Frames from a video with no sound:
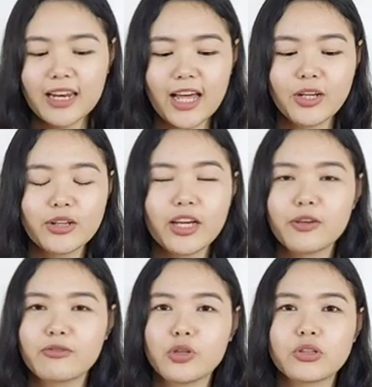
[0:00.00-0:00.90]
Lalo na
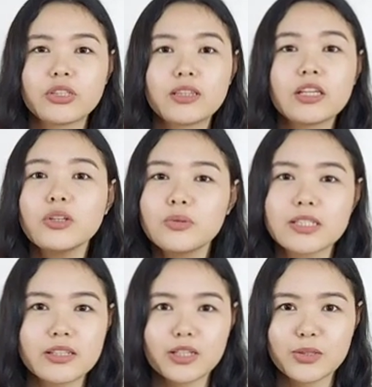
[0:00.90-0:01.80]
if you
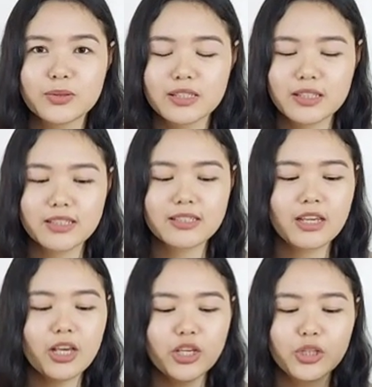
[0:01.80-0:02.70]
continuously use
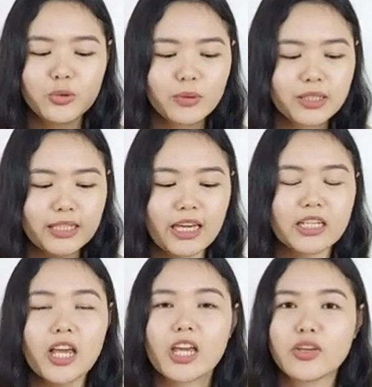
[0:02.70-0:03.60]
this, you will
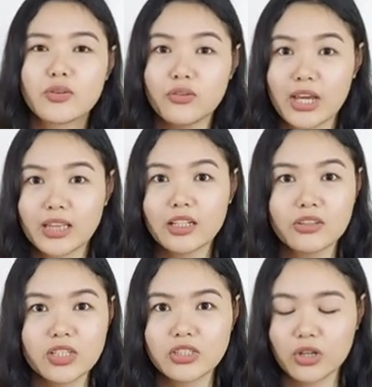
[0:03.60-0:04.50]
get a great
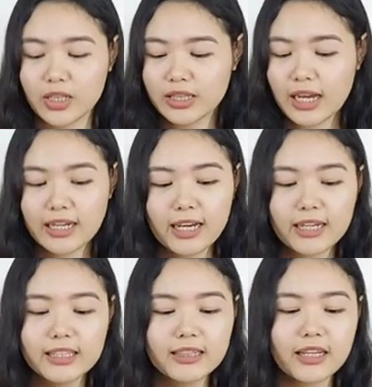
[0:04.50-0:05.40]
result. Ang
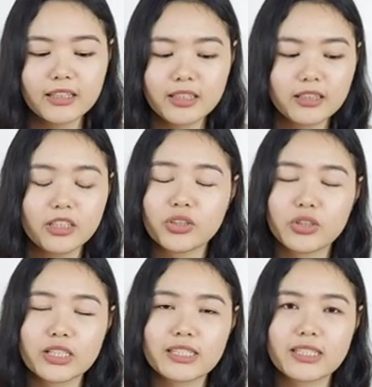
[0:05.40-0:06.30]
nakaganda din dito
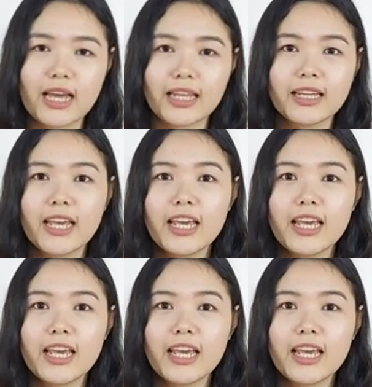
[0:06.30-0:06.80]
is that